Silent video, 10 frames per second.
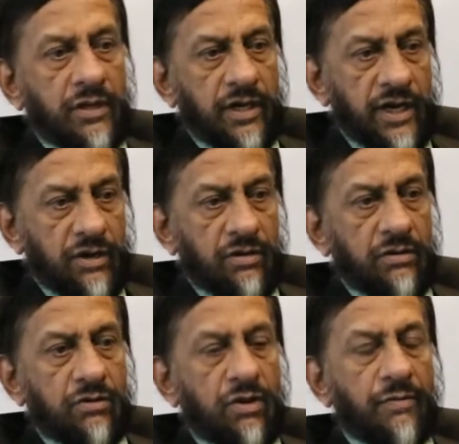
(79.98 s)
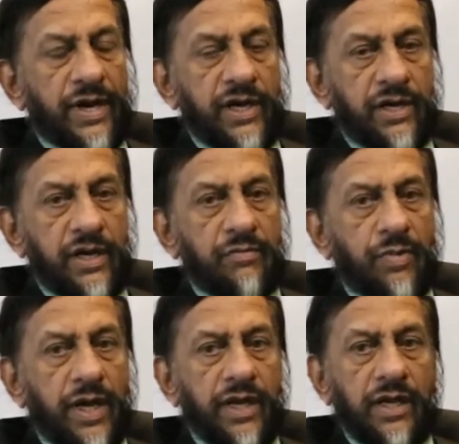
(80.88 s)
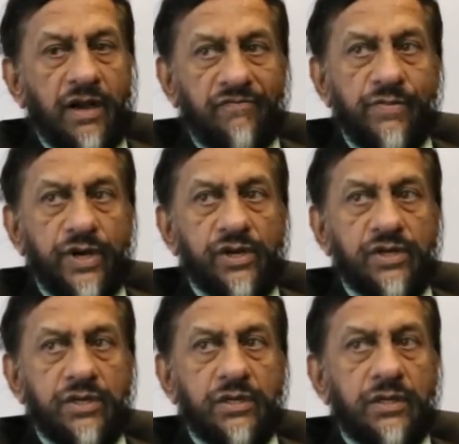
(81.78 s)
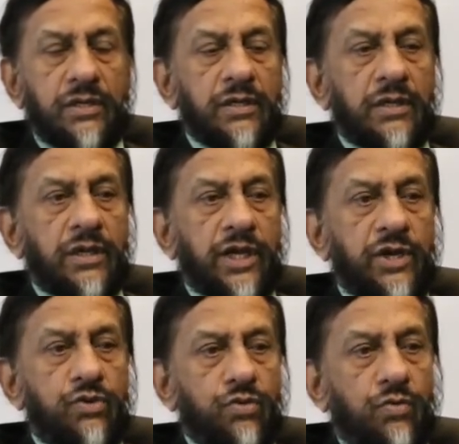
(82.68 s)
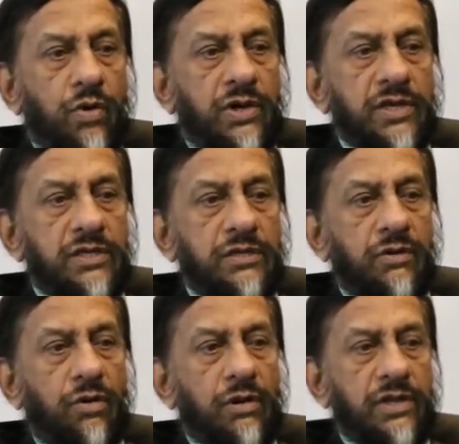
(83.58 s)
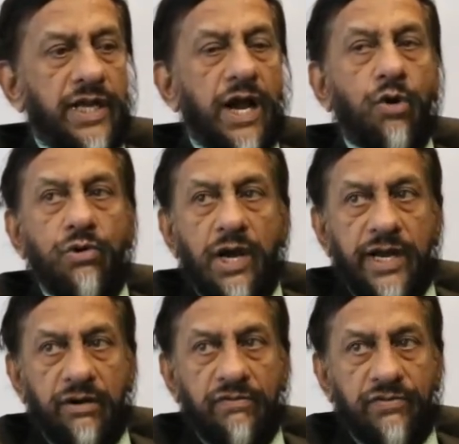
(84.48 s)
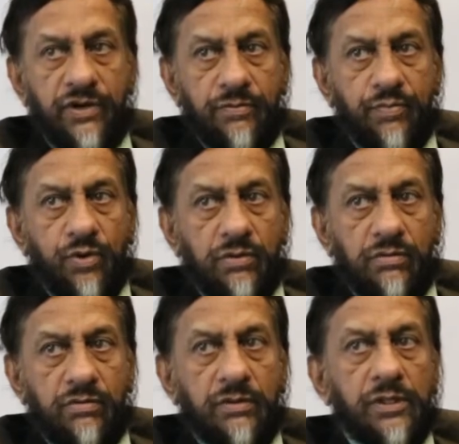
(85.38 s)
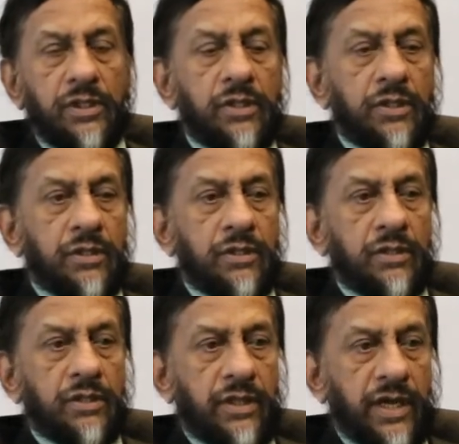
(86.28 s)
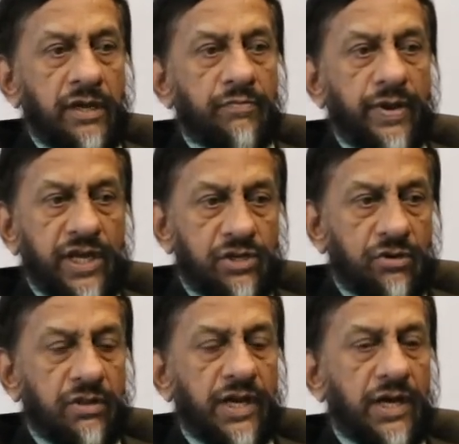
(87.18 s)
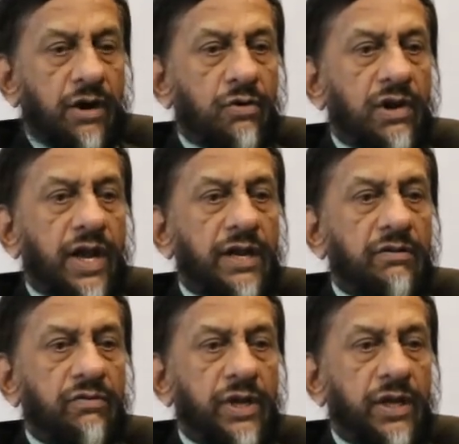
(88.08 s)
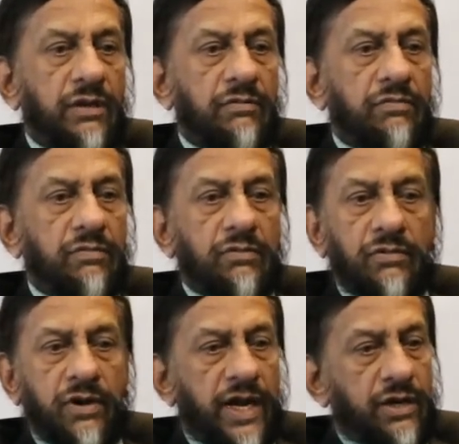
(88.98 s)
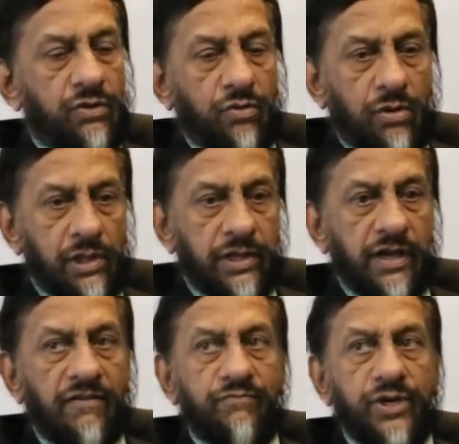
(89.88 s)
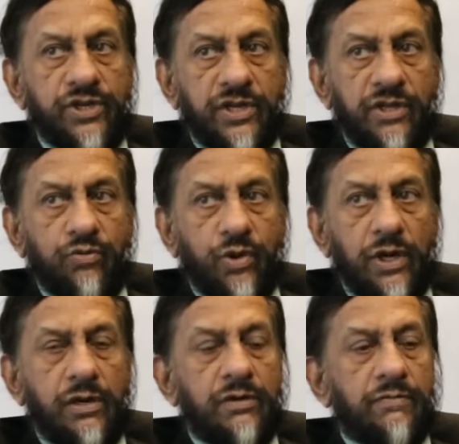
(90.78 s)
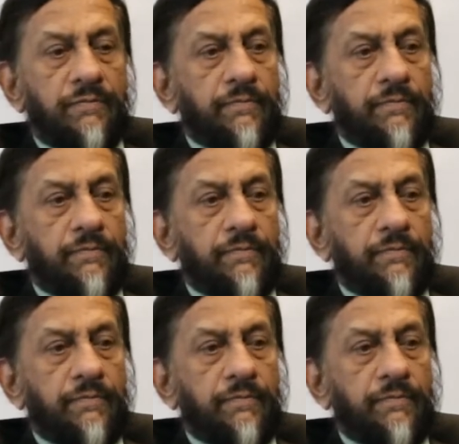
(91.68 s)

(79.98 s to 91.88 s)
and commenting by governments into what is called the outline of the report. Then based on that outline, we write to all the governments in the world